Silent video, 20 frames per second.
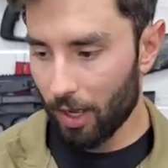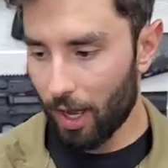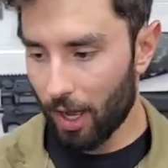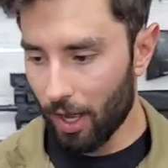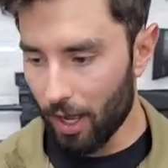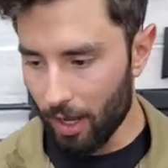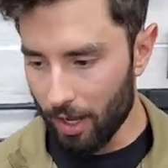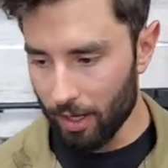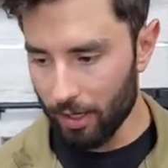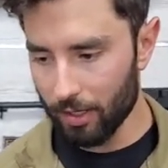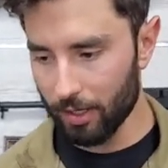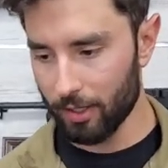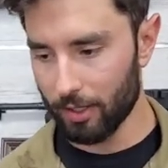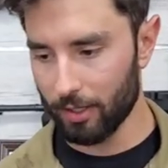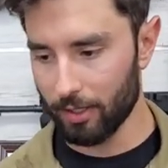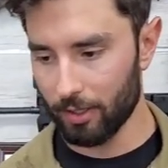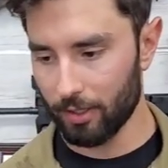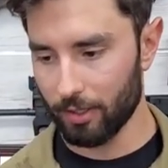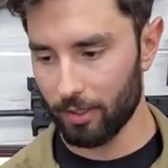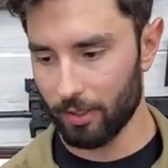
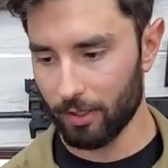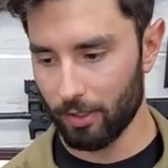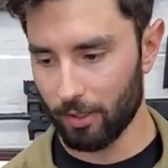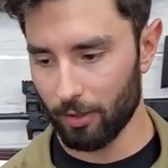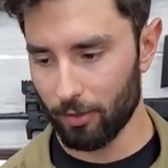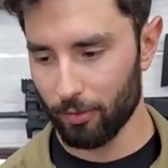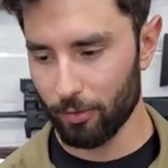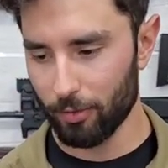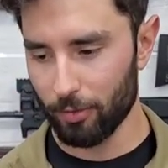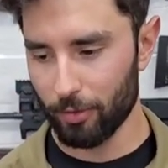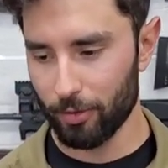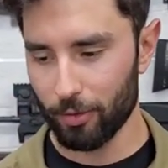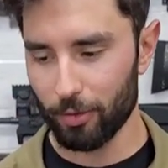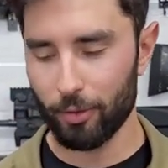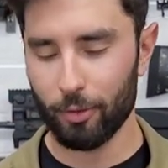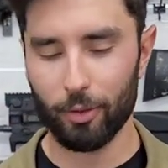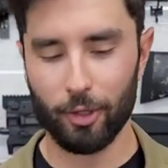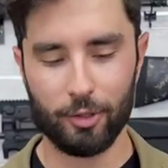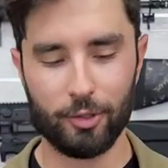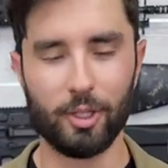
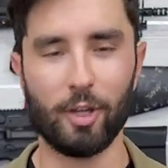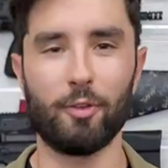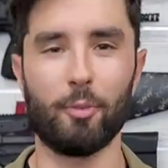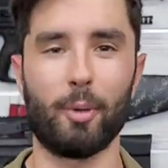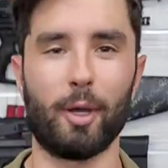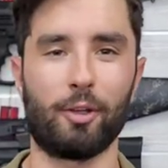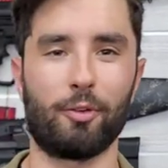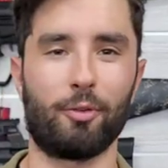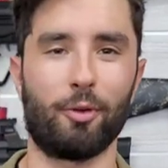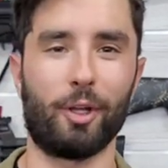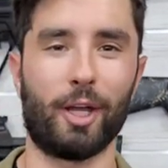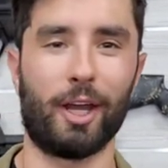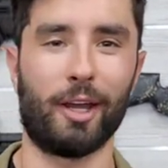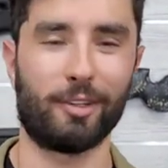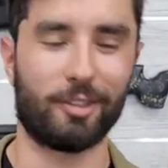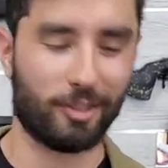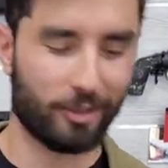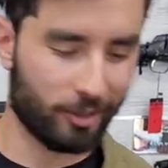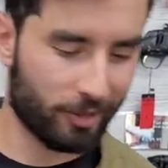Let's save the best for last.